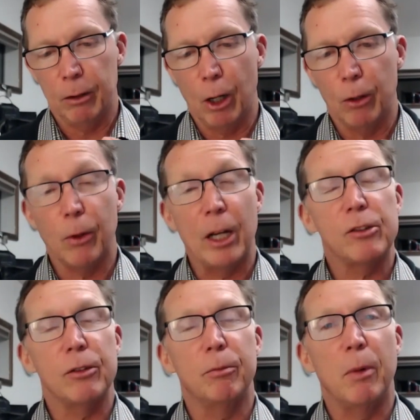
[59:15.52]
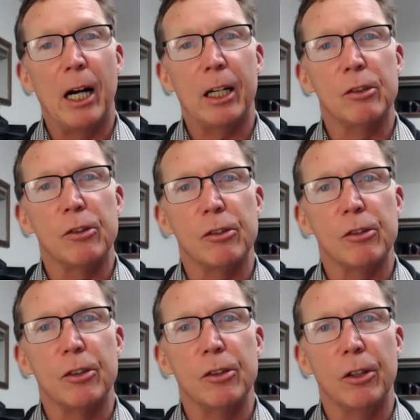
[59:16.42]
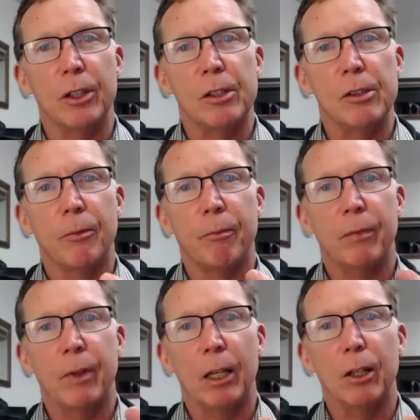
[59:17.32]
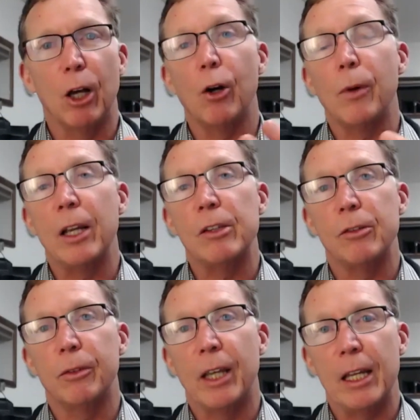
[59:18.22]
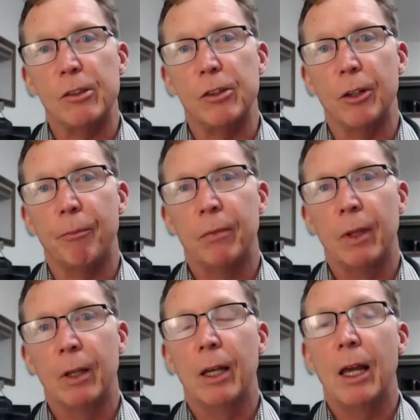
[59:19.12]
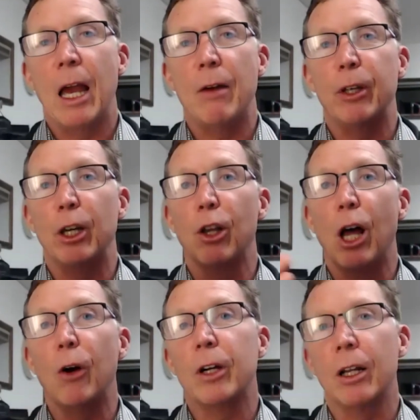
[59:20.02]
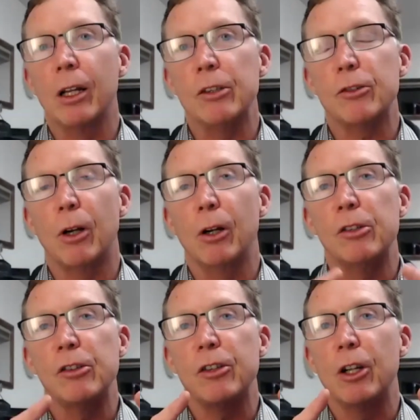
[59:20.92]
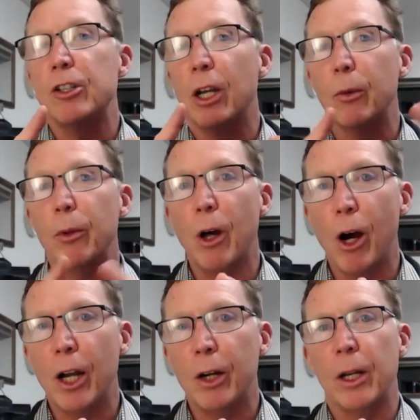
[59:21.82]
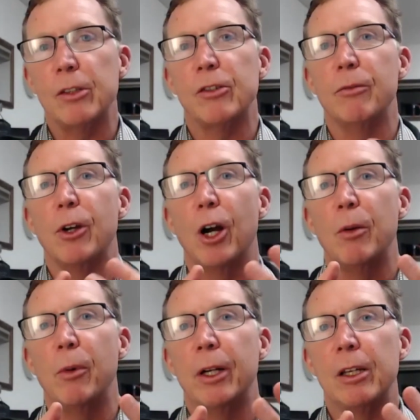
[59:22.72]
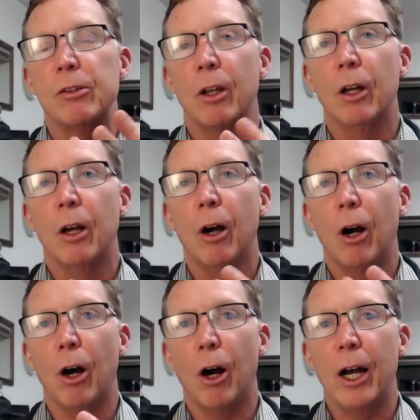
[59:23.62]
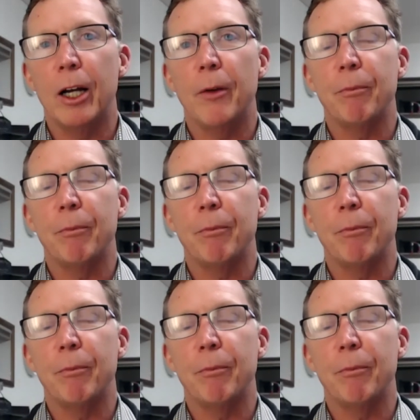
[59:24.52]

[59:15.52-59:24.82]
rates of Parkinson's disease, and lower rates of cancer. Having a lower cholesterol is associated with higher rates of diabetes, higher